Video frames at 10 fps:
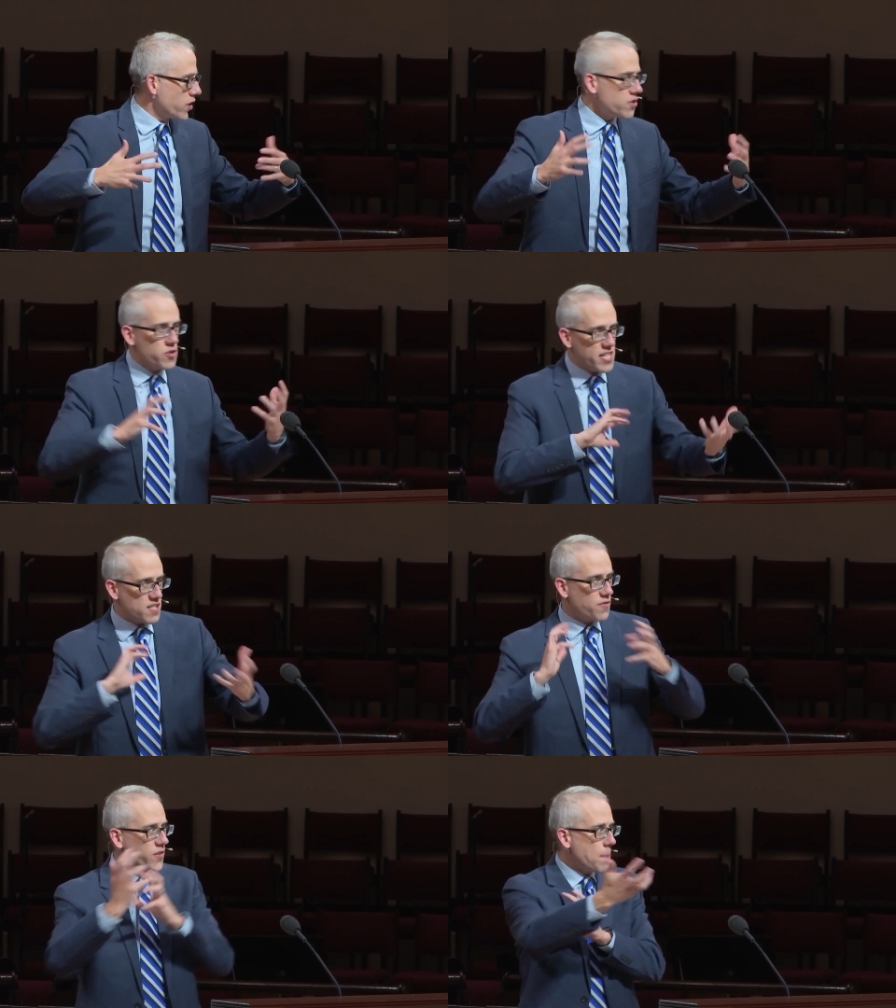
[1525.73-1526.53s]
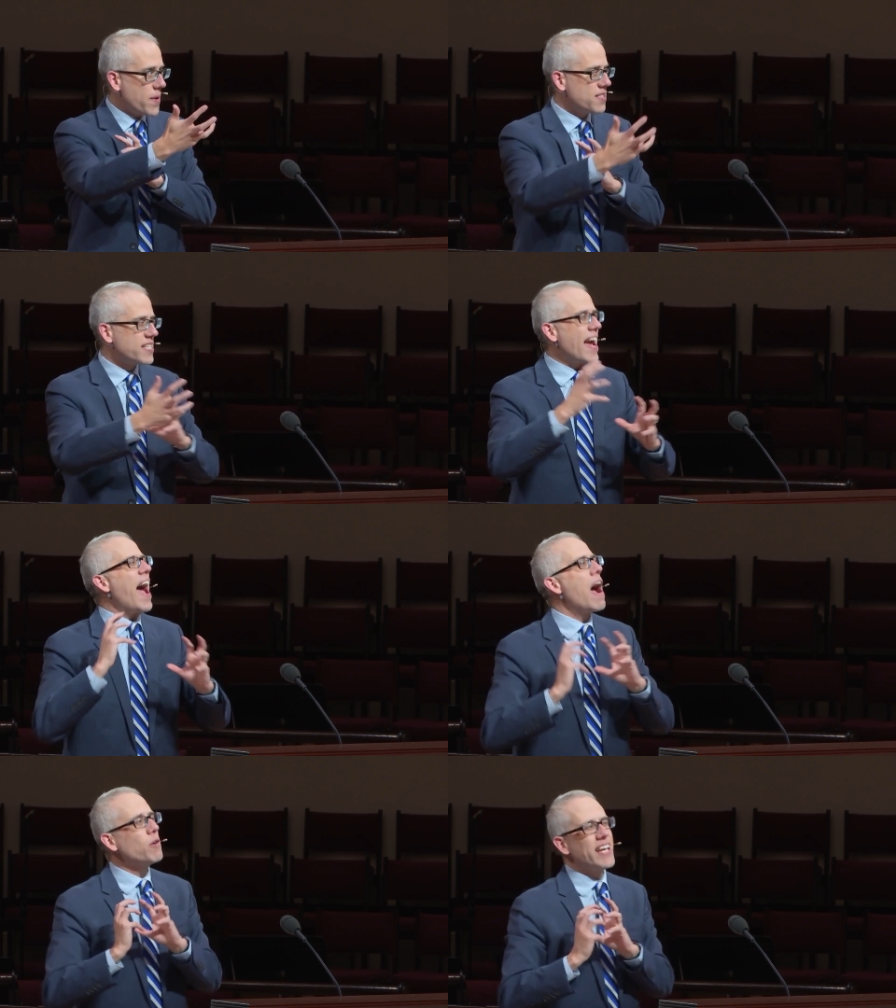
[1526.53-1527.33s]
You need to flip it and say,
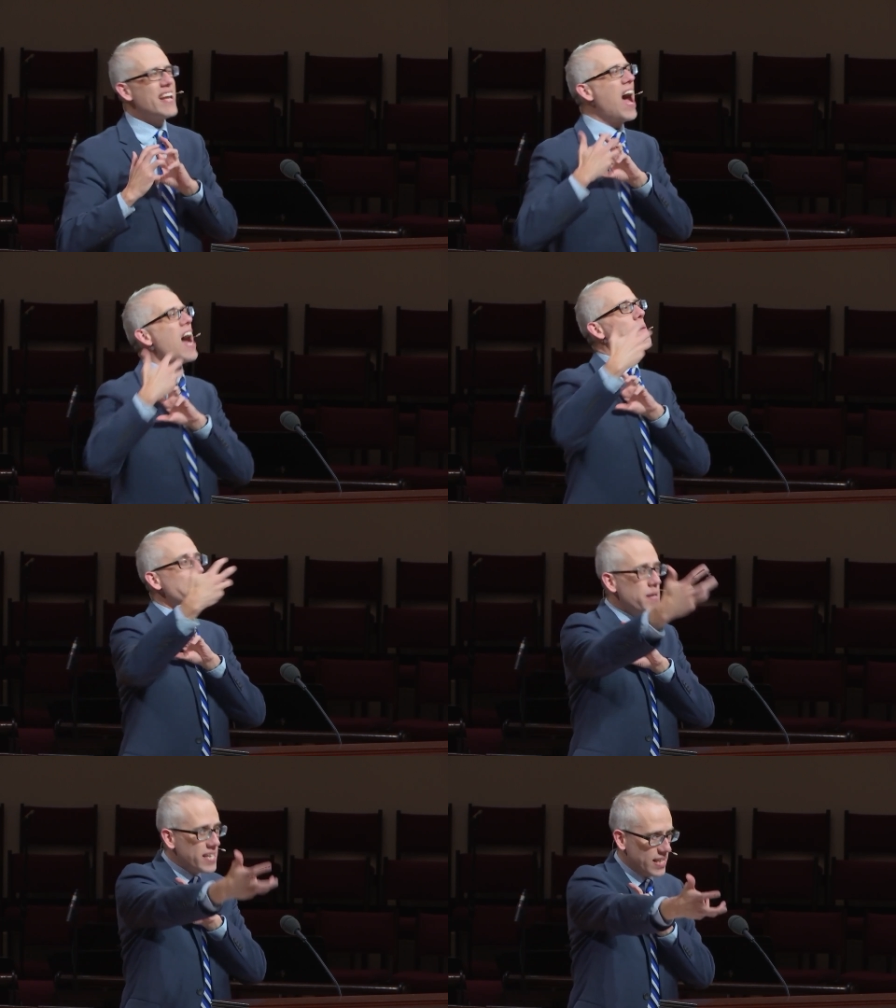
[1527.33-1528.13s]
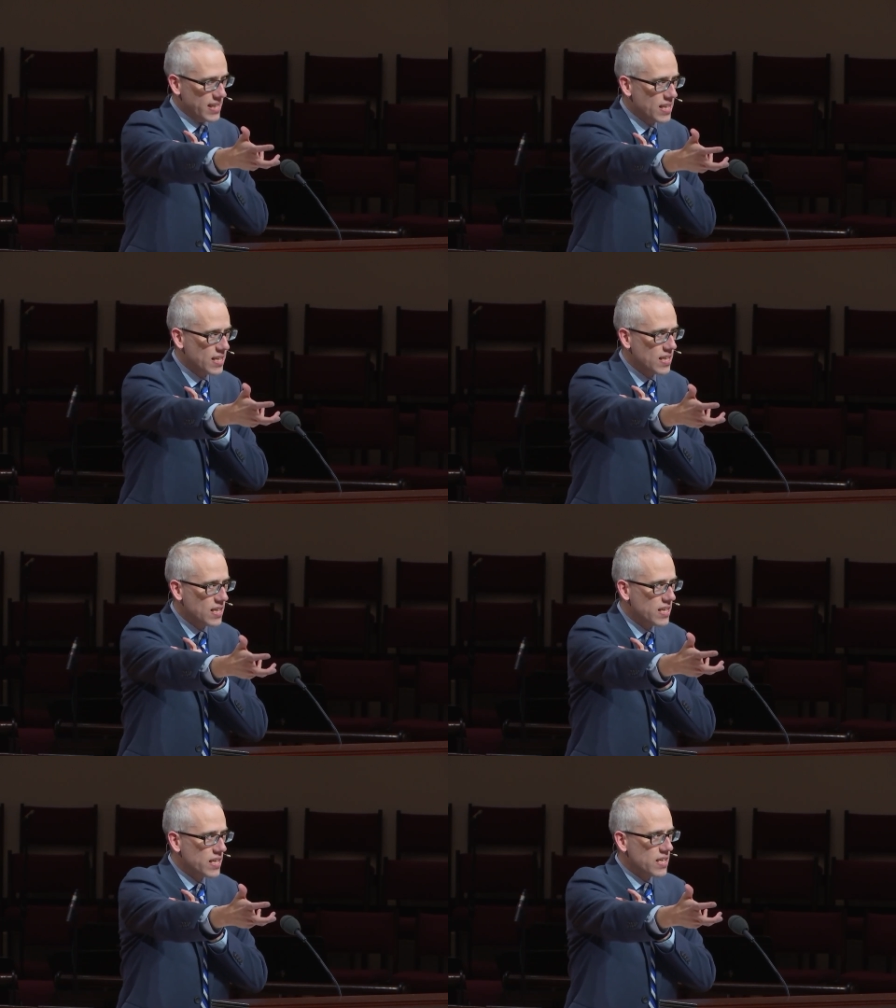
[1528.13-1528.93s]
How can I be
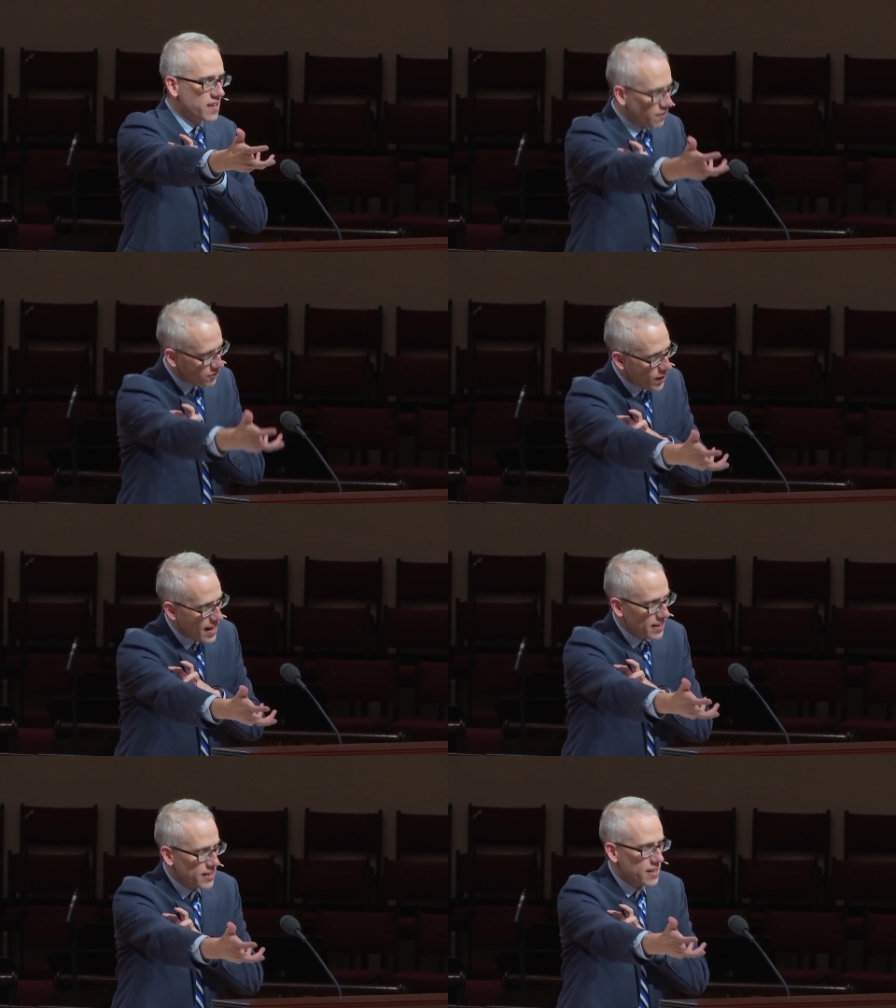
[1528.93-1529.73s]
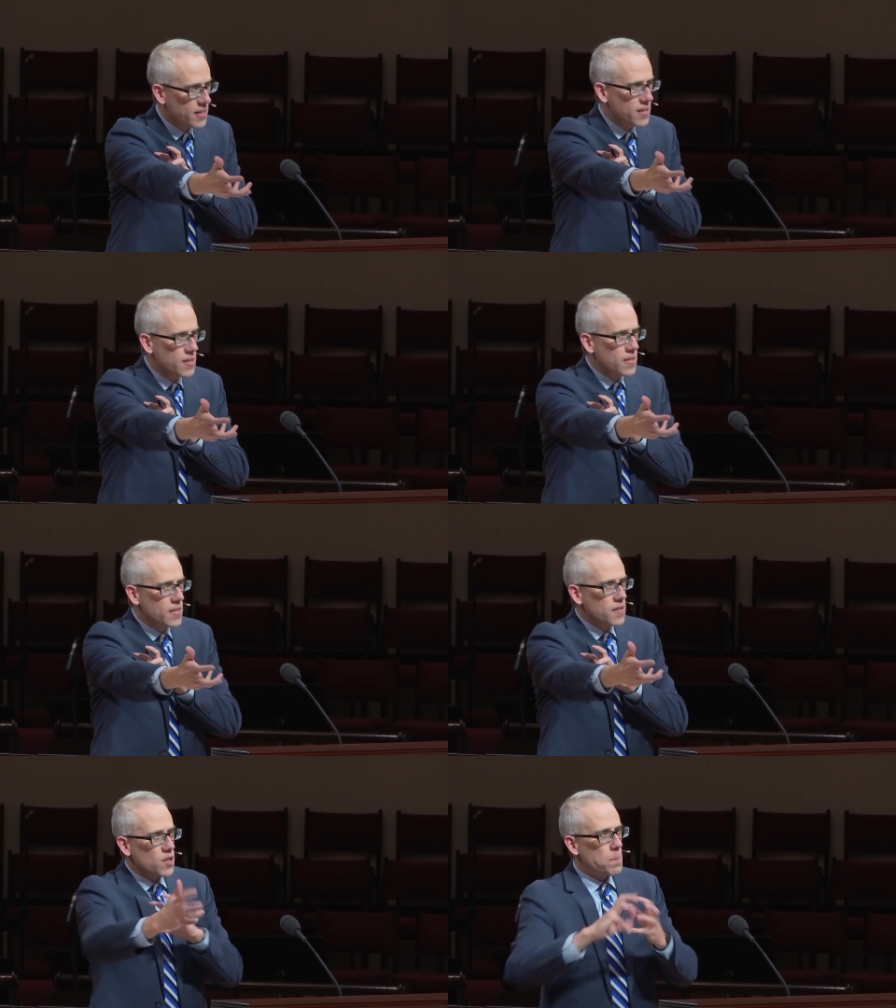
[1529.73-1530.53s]
a friend?
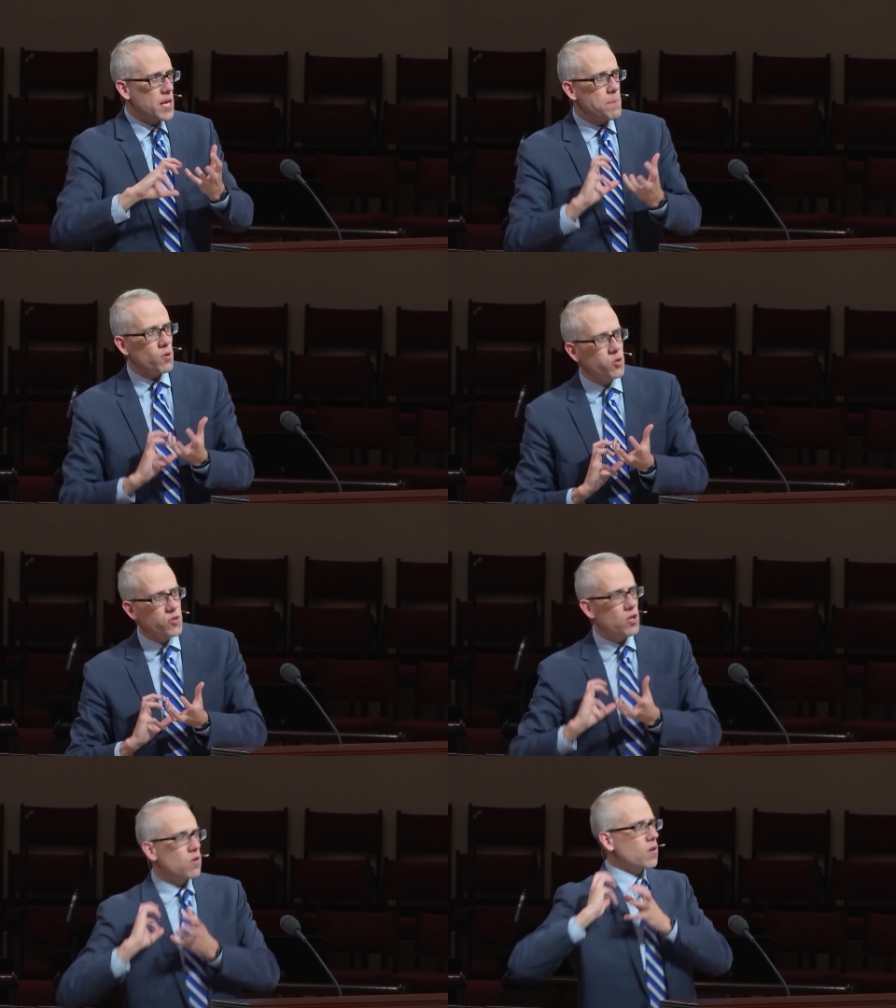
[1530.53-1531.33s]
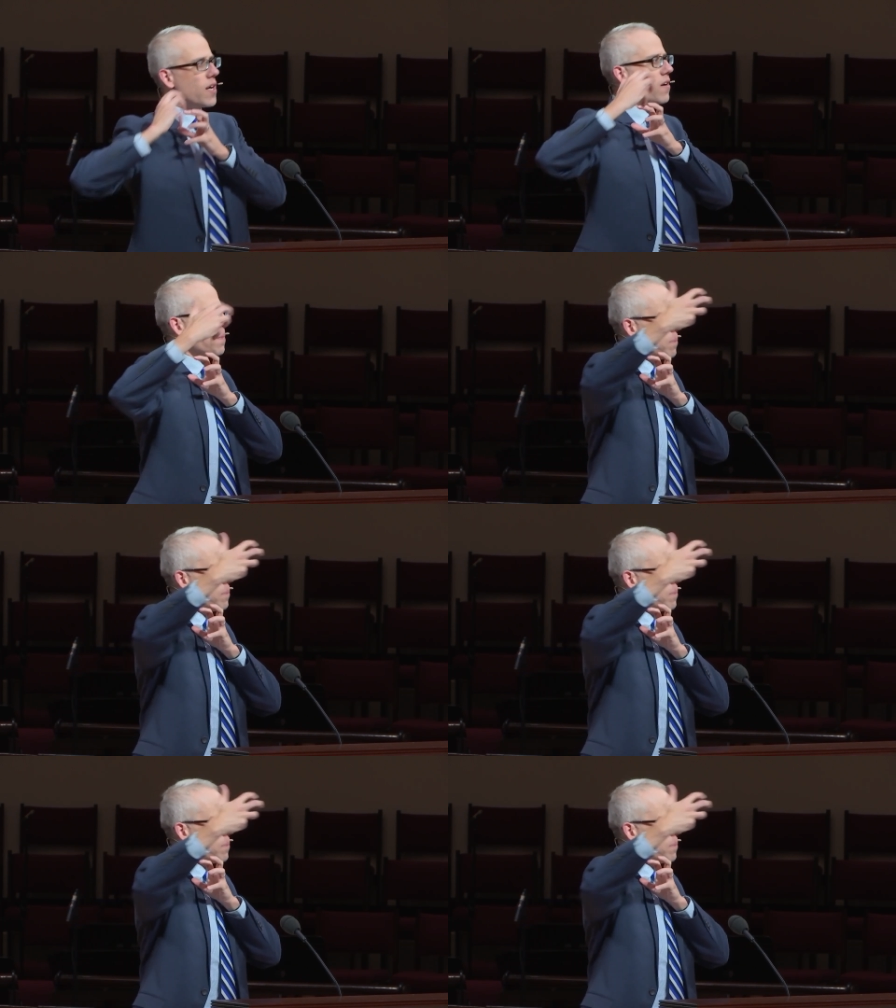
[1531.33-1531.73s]
The people who know how to